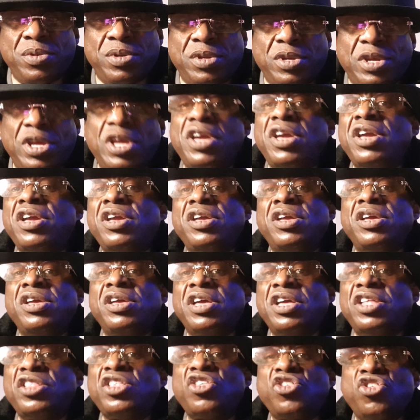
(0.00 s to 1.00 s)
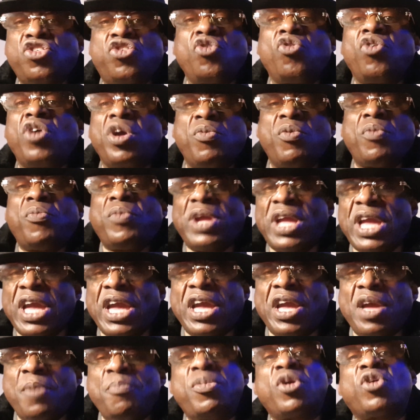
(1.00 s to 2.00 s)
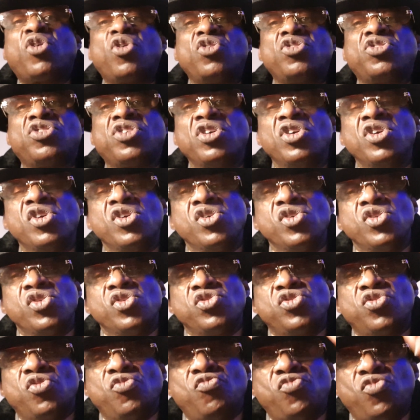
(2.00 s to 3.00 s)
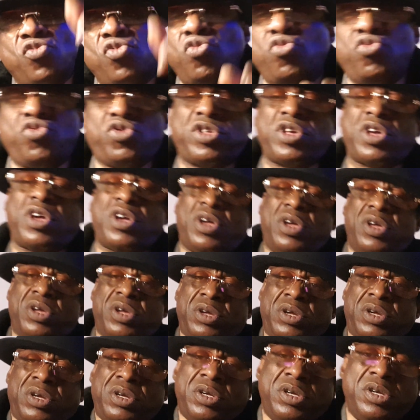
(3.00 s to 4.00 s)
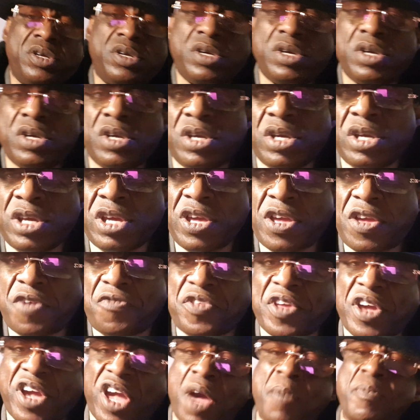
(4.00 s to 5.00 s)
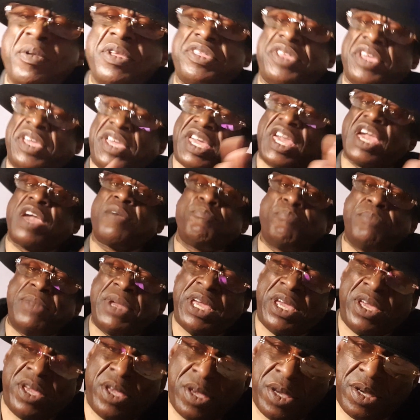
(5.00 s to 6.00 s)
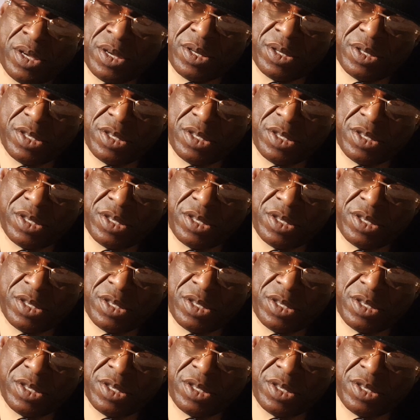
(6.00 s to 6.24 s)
nose. And enjoy what we have. Because the rules are, if they're coming to get me,